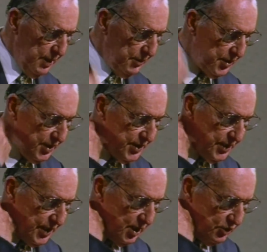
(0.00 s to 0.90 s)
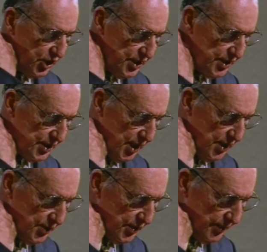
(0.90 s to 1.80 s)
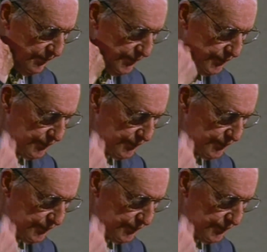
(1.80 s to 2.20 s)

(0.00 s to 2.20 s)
But this is how Jesus answered them.